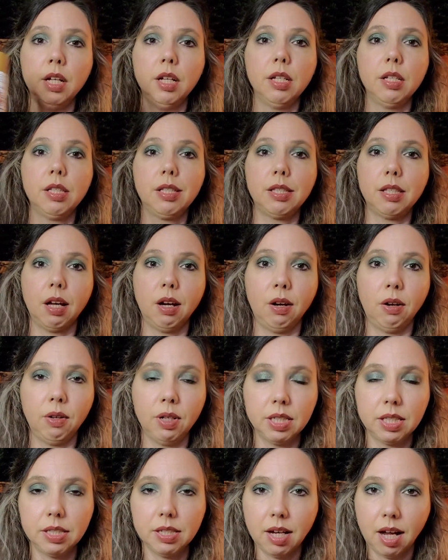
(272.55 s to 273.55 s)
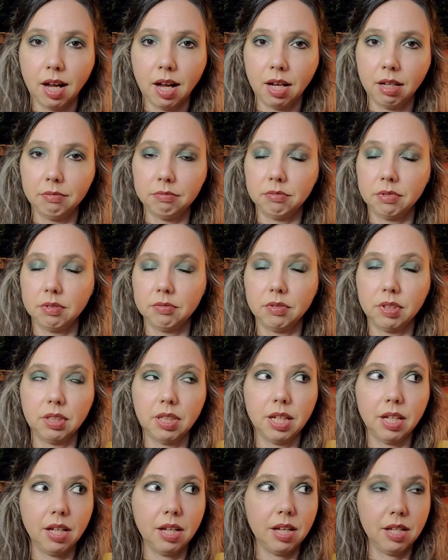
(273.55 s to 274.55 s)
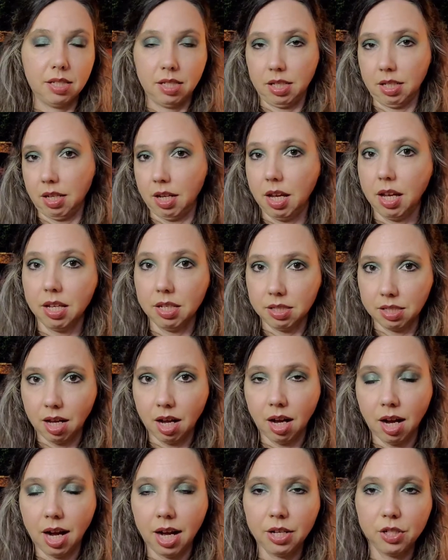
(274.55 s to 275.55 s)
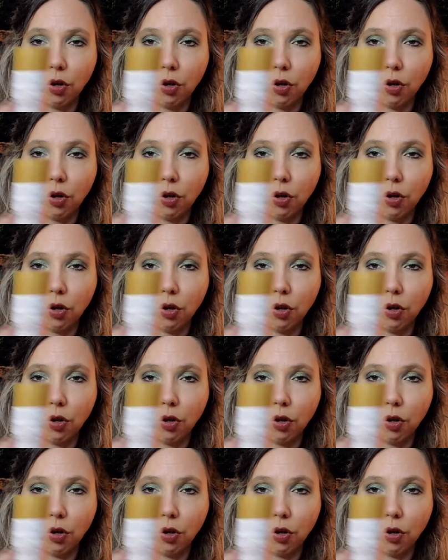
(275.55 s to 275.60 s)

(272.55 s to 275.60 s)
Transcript: So it's not as, as hot.